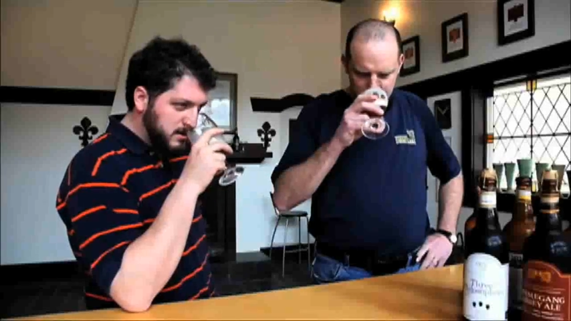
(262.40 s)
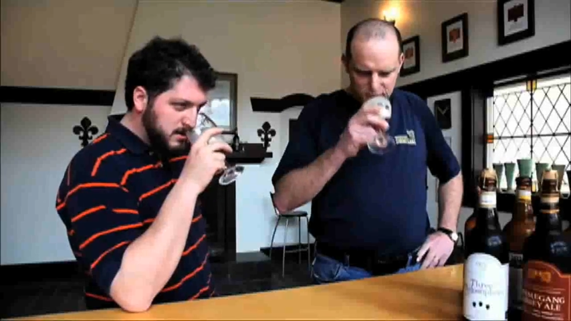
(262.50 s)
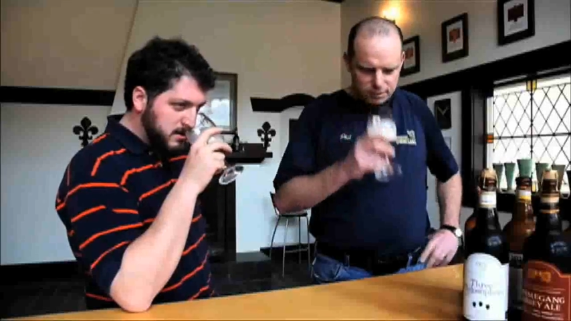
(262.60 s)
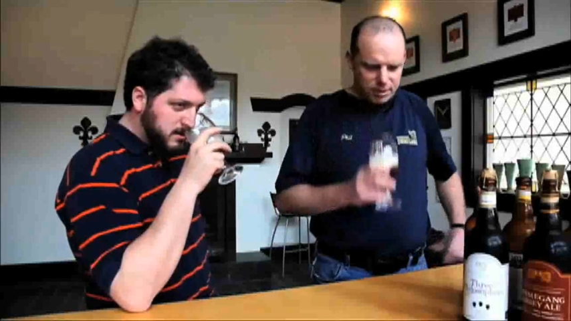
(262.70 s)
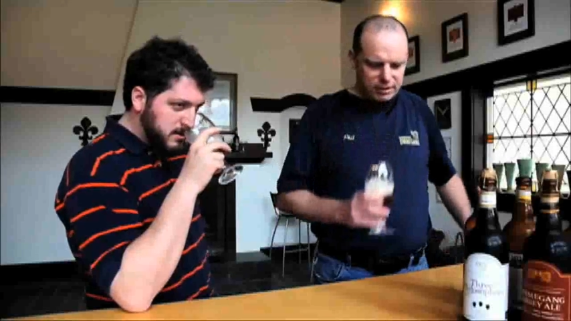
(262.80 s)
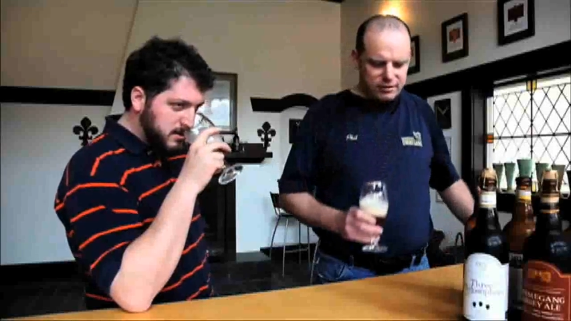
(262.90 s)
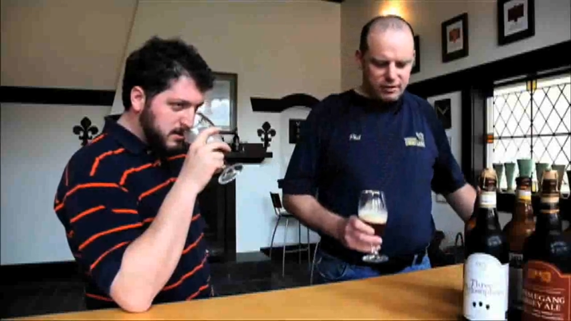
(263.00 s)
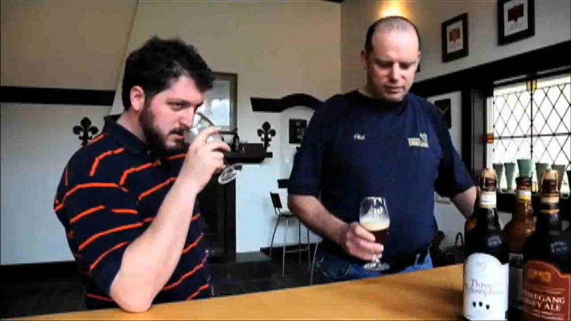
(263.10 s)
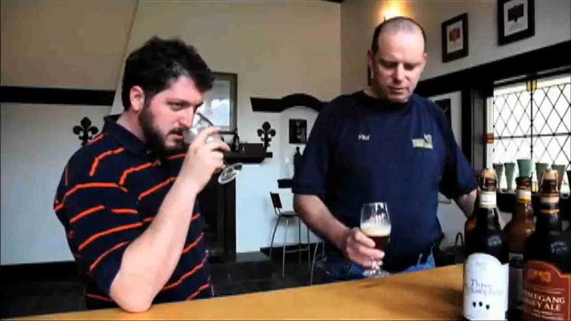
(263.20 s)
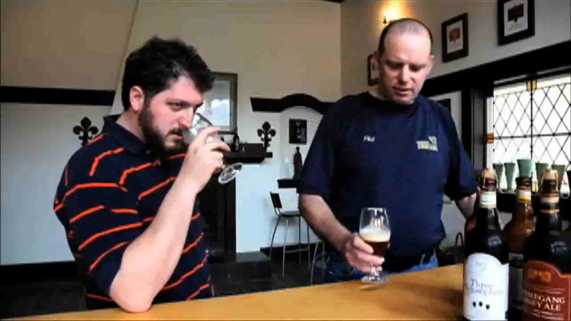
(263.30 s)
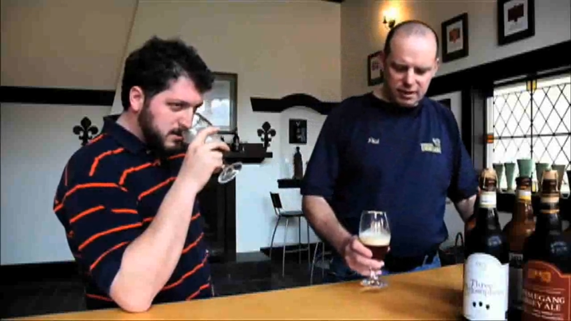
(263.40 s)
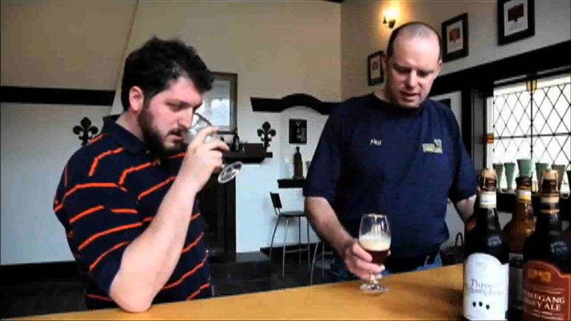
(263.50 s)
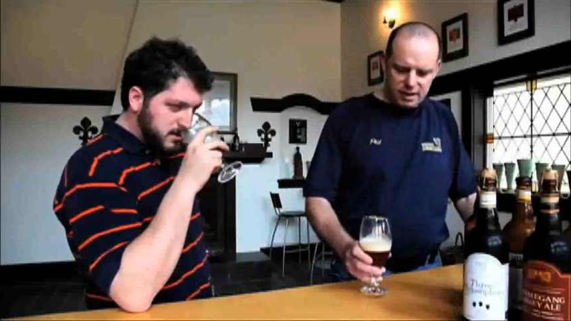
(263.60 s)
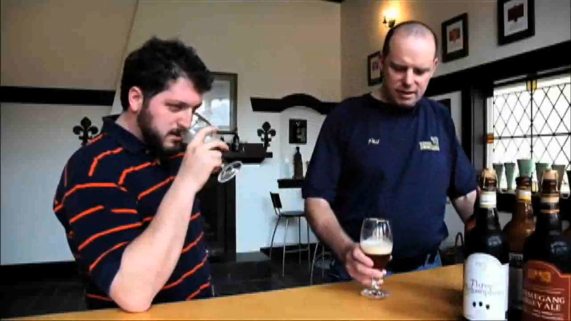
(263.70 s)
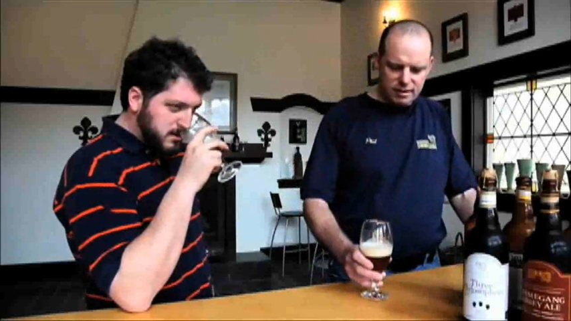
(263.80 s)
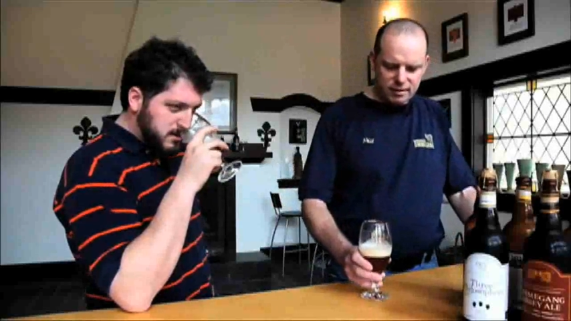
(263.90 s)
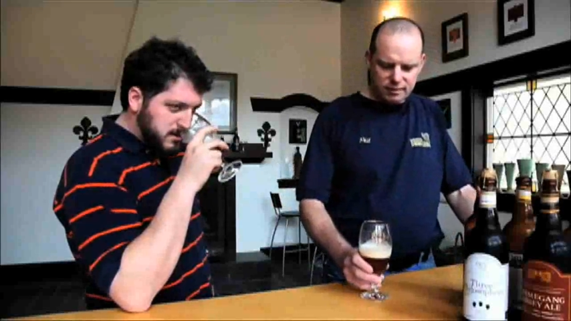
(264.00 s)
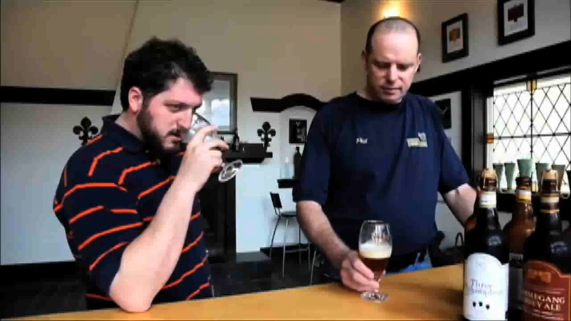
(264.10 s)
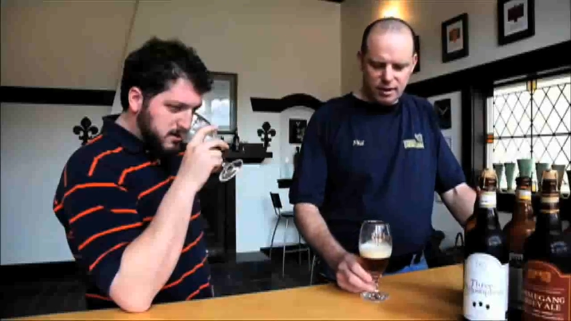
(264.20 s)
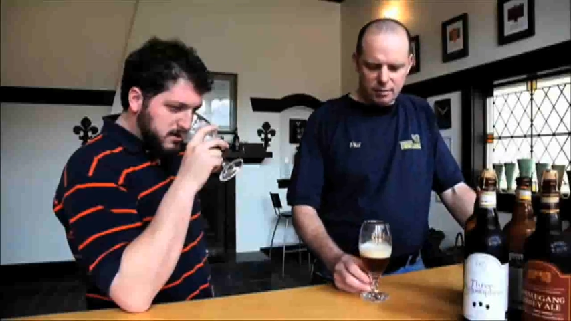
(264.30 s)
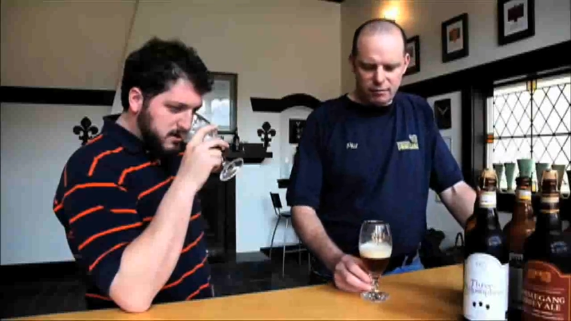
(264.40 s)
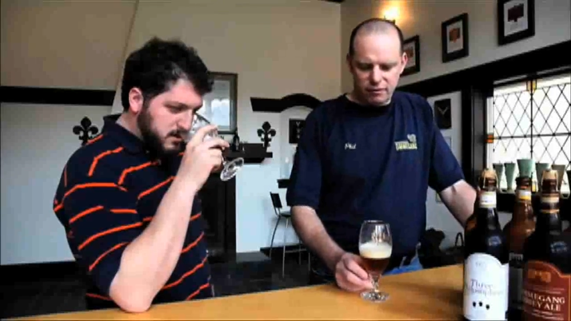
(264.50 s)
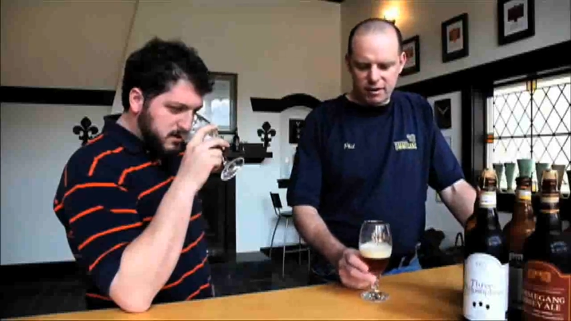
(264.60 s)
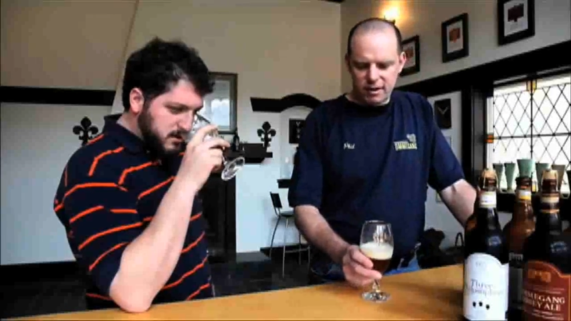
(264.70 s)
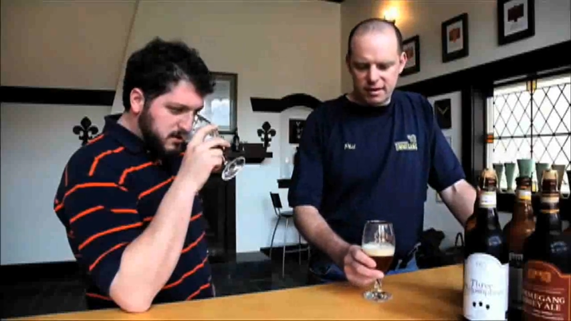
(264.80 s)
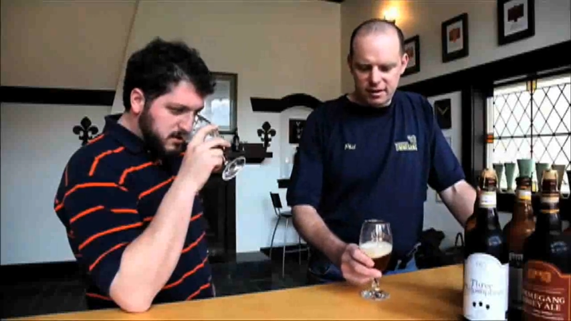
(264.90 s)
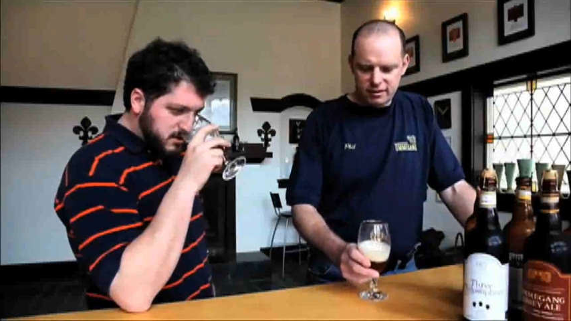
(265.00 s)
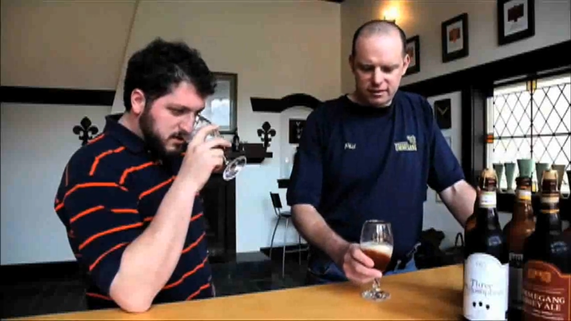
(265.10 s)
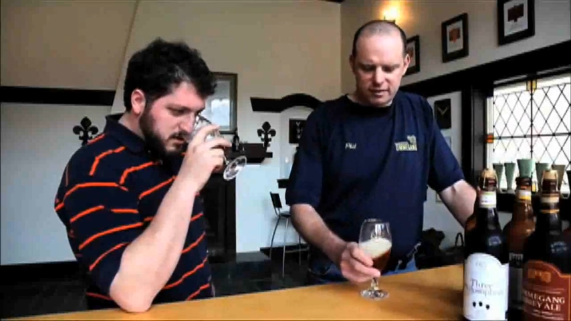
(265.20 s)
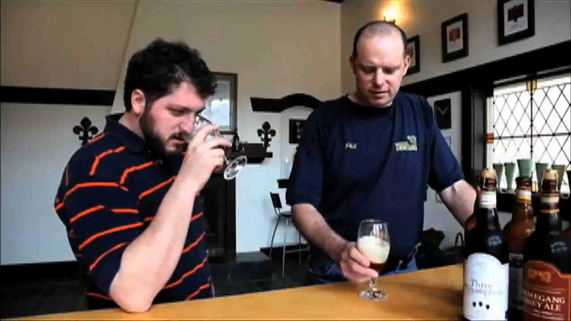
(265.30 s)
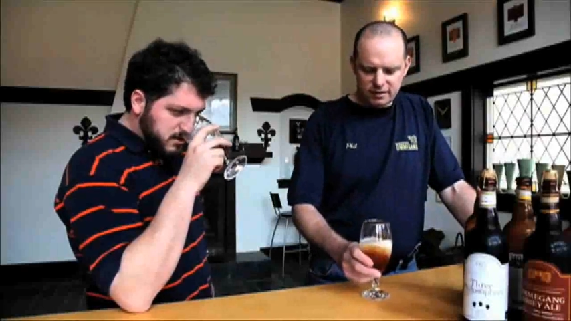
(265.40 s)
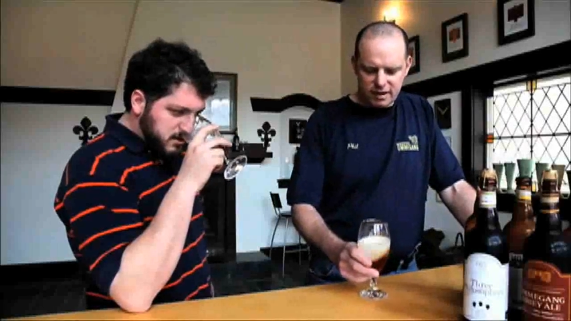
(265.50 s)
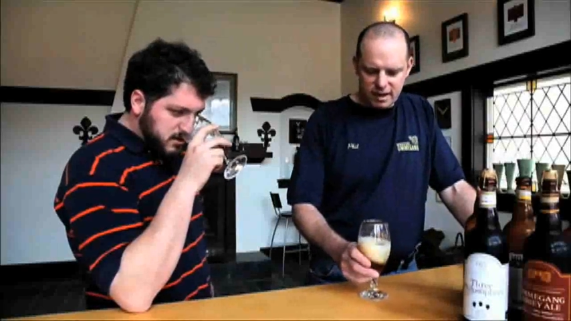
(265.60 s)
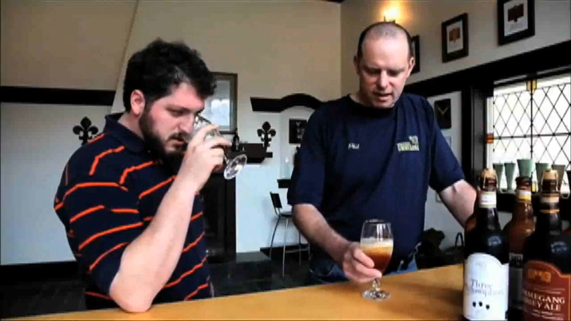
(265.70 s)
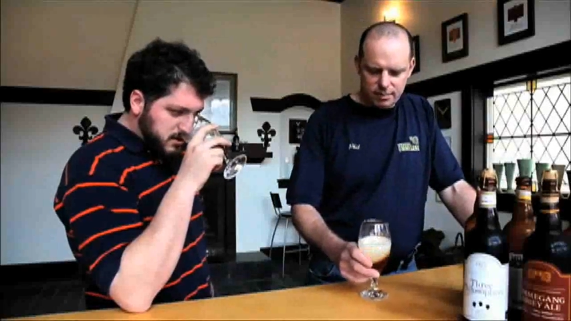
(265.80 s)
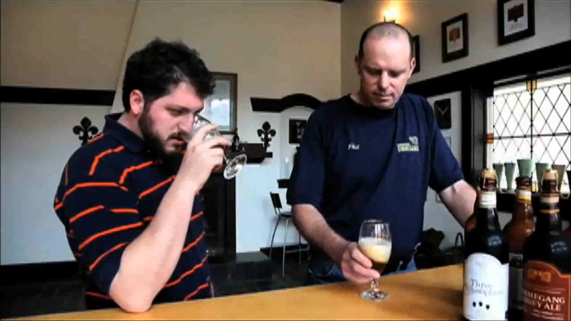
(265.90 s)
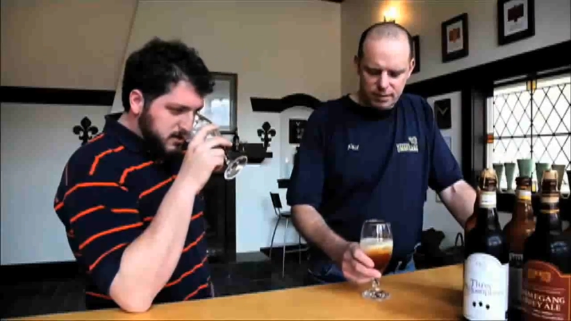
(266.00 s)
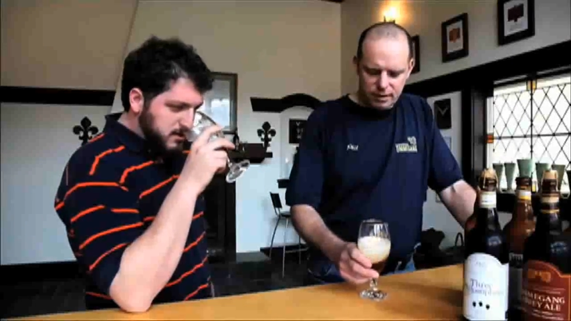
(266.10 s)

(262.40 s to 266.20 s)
Speaker 1: Spice that's really up front in this is uh,